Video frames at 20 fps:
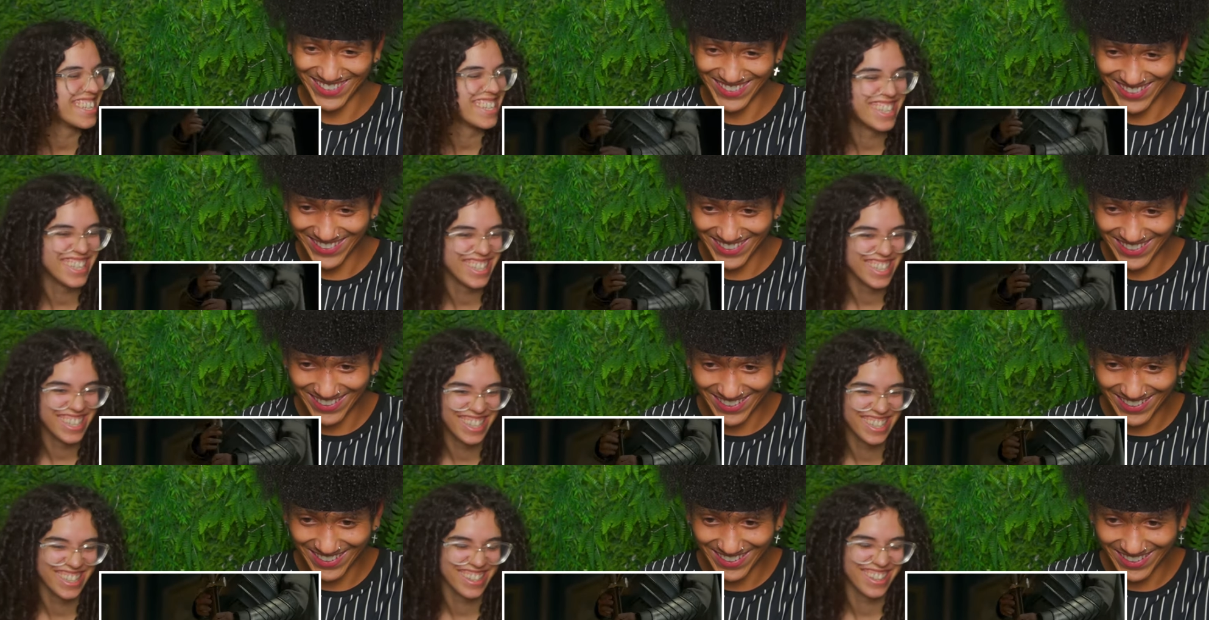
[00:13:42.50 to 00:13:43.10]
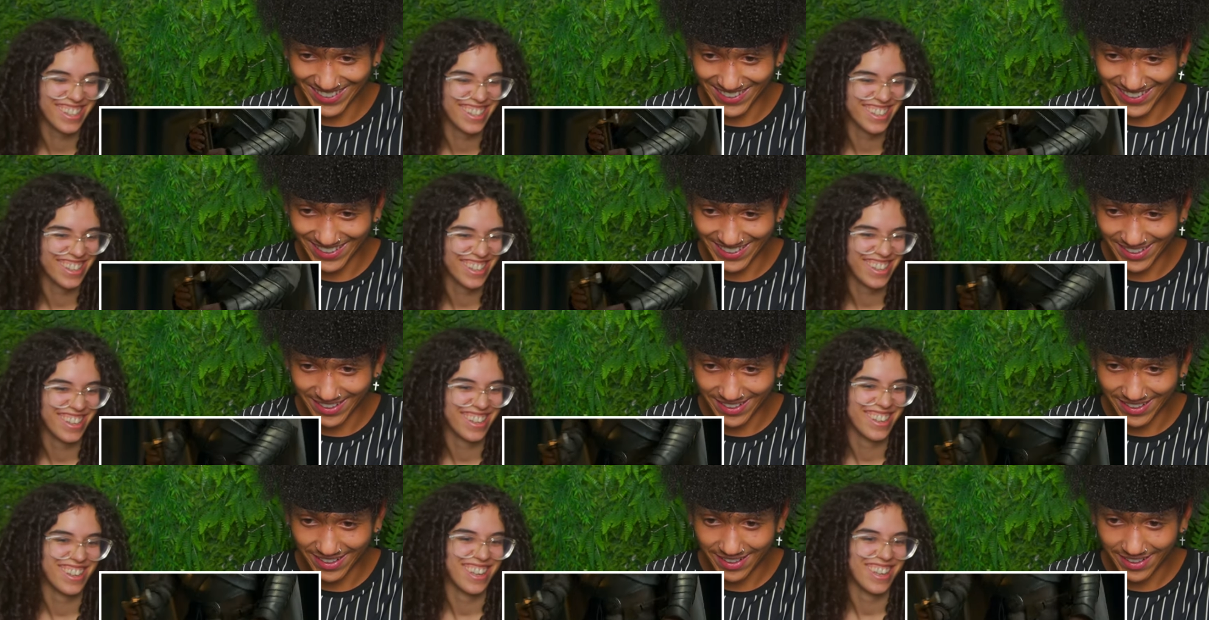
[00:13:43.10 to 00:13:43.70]

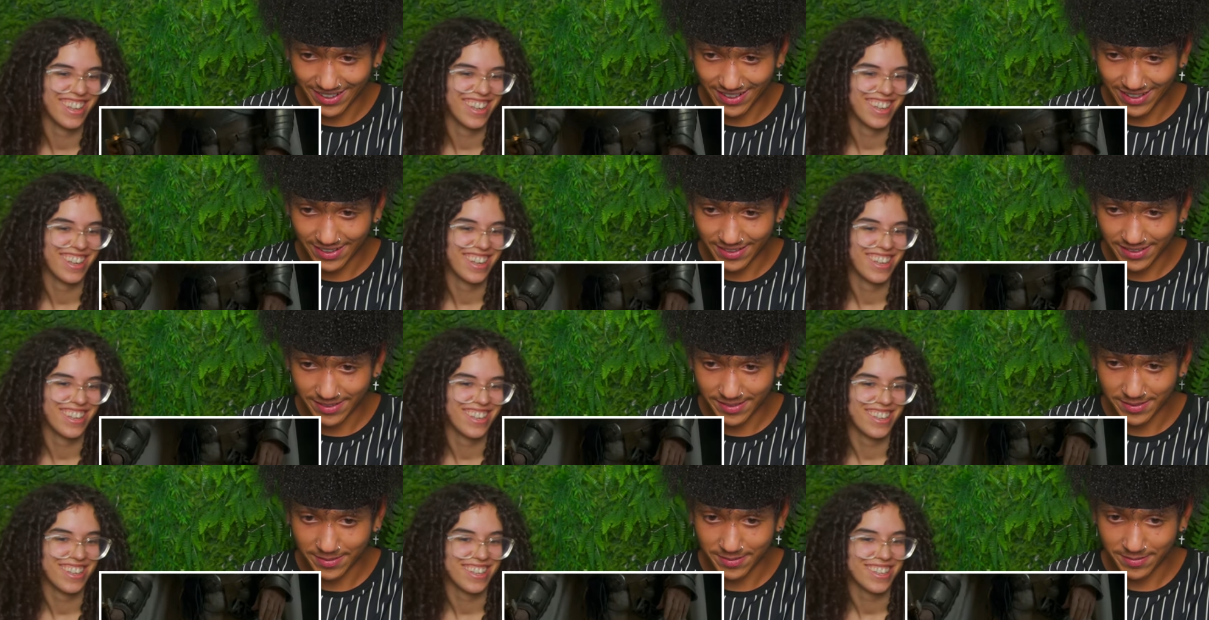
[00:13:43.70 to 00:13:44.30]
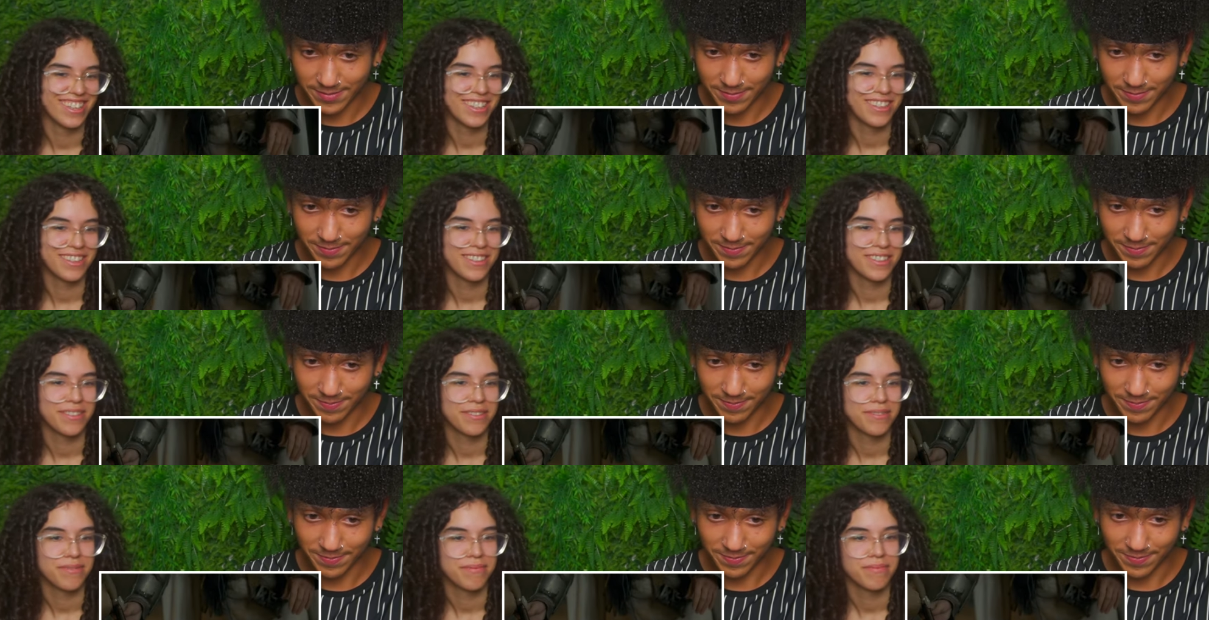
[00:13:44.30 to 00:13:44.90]

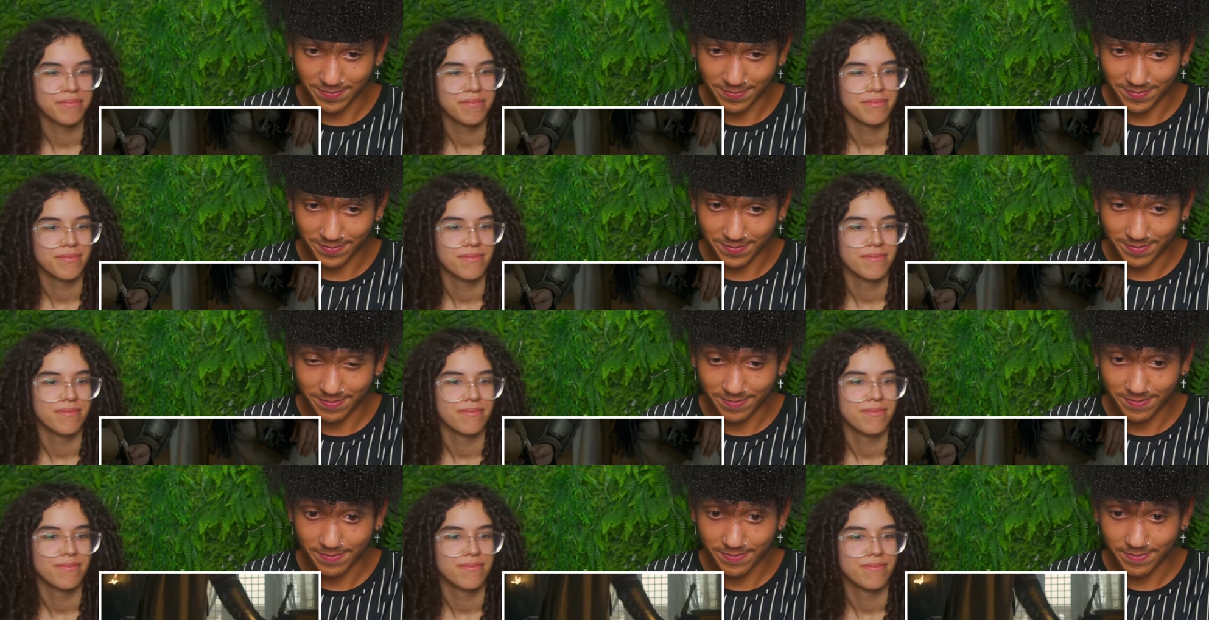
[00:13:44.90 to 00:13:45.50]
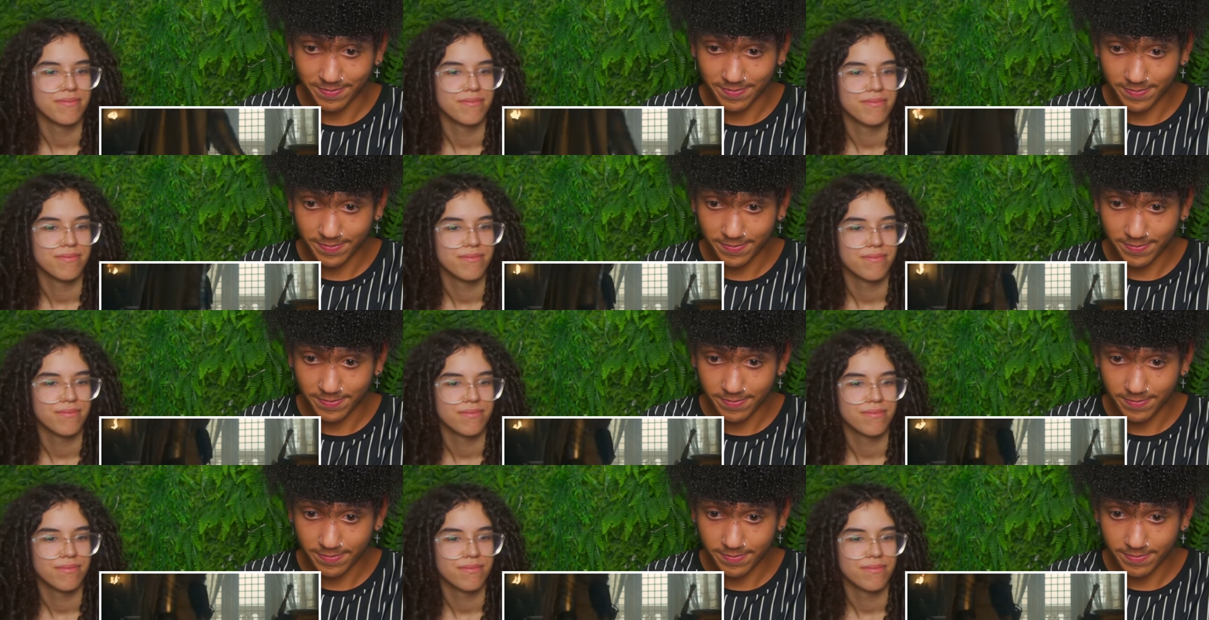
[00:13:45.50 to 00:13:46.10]

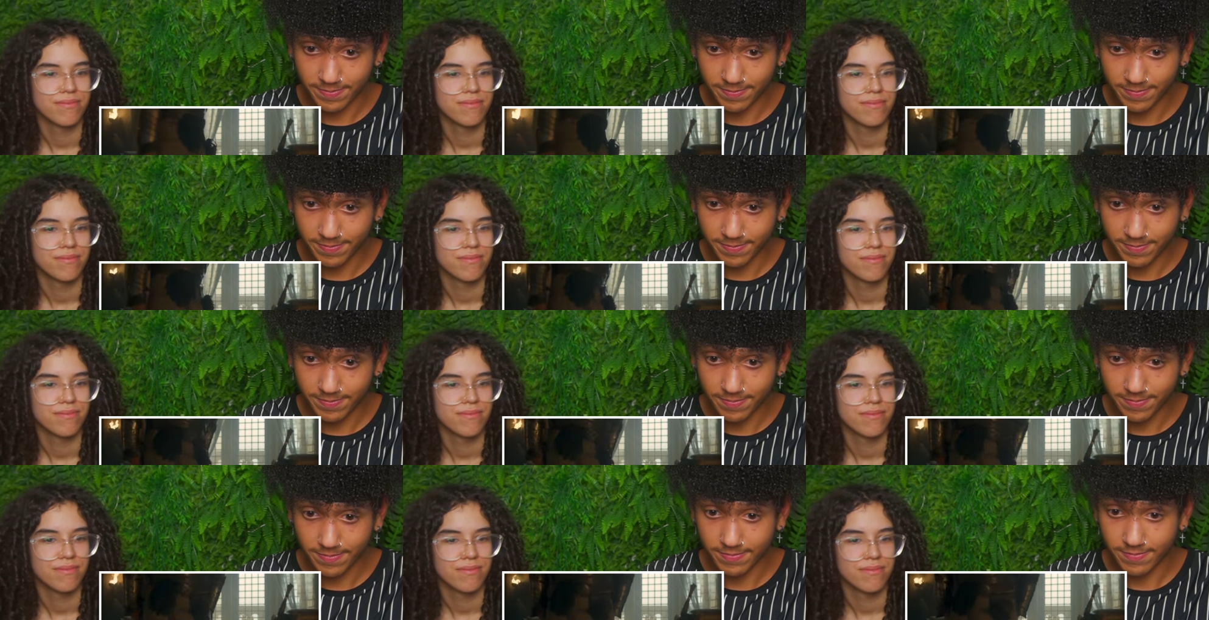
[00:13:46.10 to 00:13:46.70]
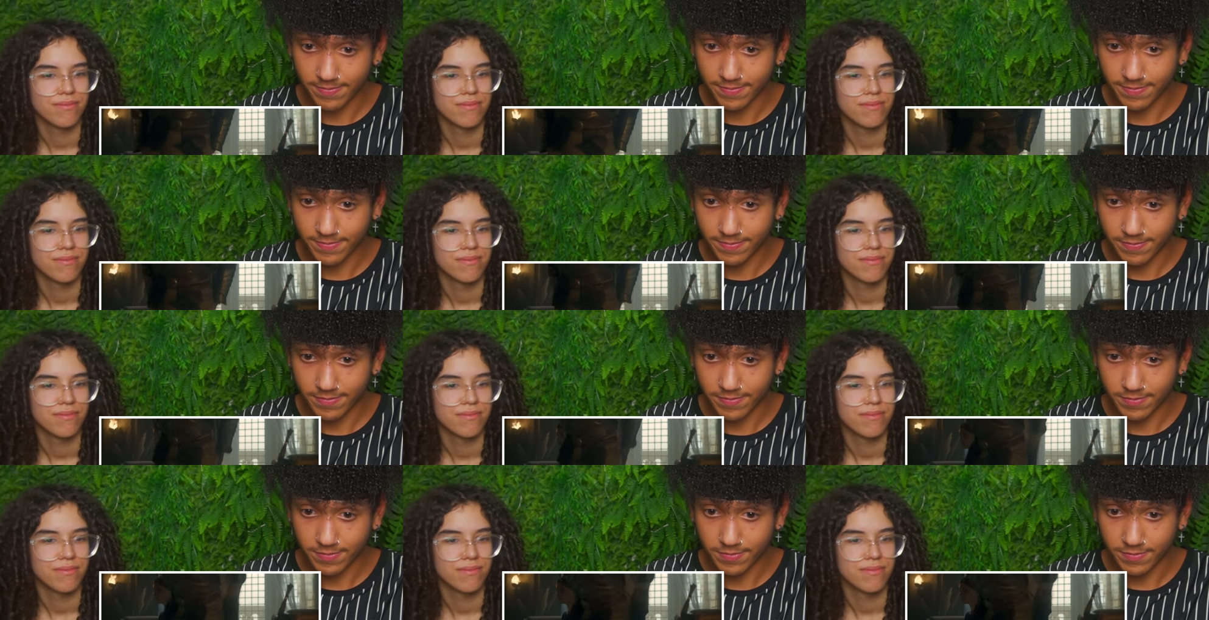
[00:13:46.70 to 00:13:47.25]
[no speech]